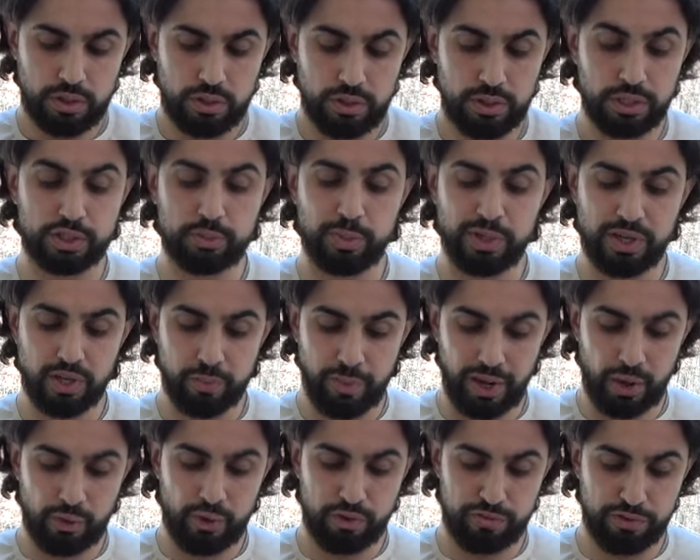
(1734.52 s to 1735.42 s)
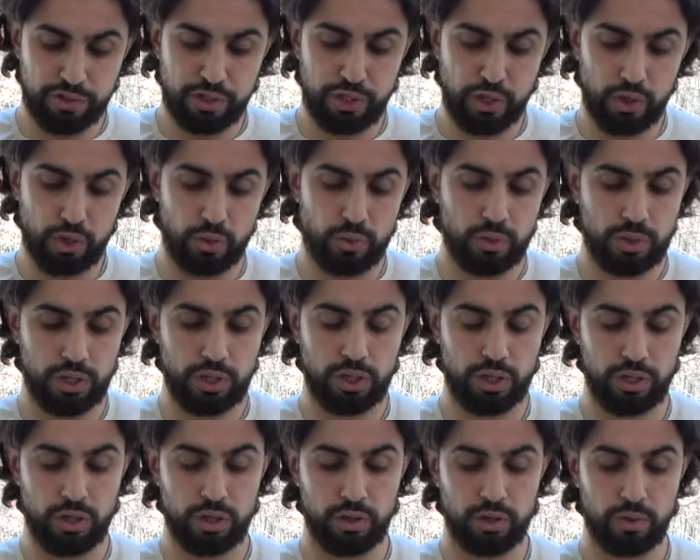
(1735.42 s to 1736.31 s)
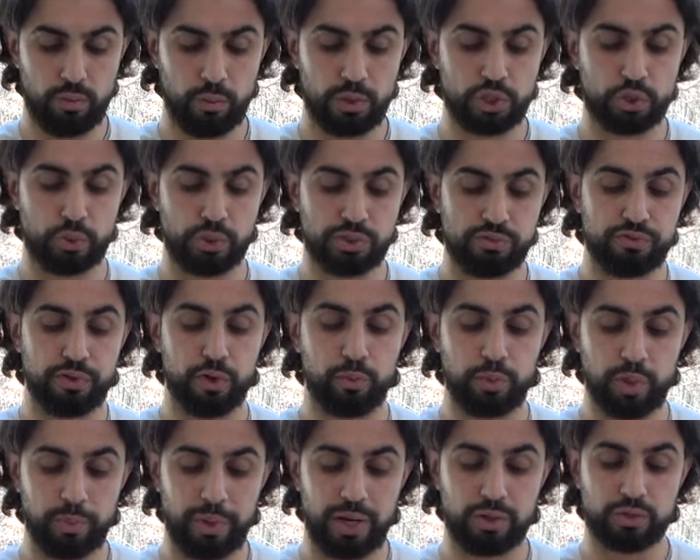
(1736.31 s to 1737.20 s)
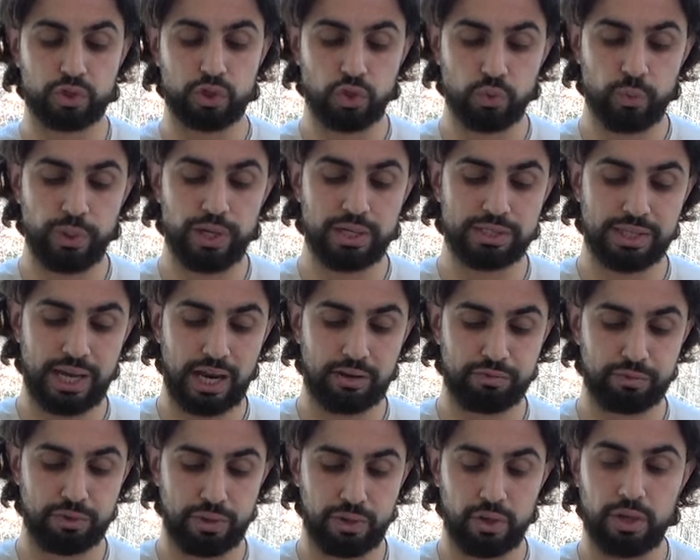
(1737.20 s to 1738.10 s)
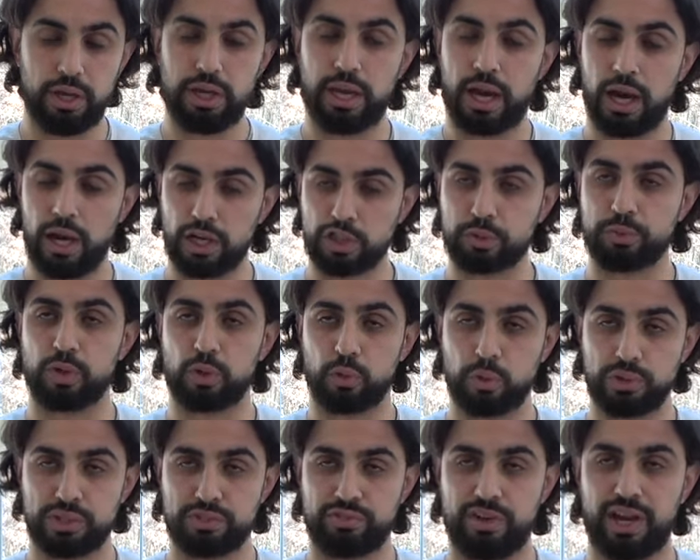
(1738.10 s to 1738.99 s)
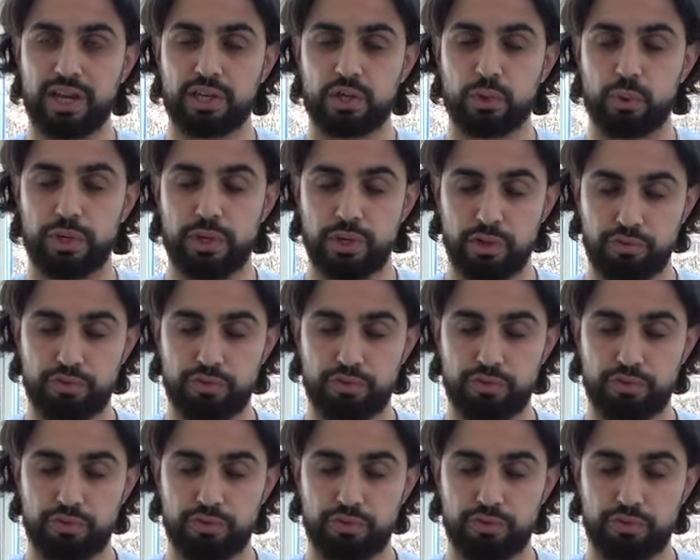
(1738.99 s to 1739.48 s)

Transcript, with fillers: They speak about a video which was filmed about two weeks after the, a hospital was evacuated.